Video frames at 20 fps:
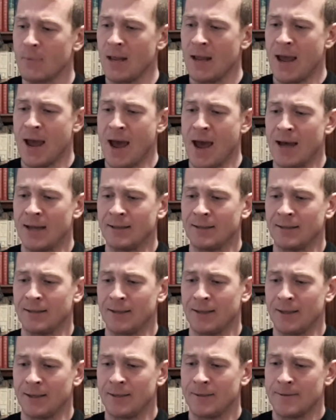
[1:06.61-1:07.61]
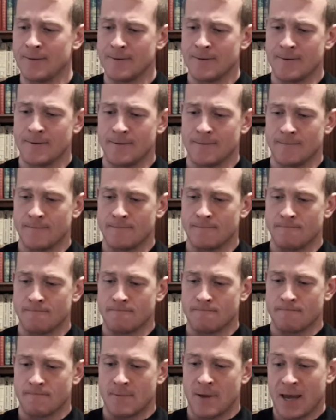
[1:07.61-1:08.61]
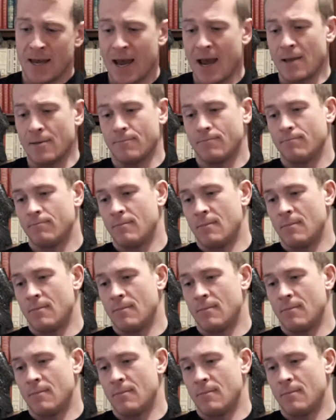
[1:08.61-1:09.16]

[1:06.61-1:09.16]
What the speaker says: And again,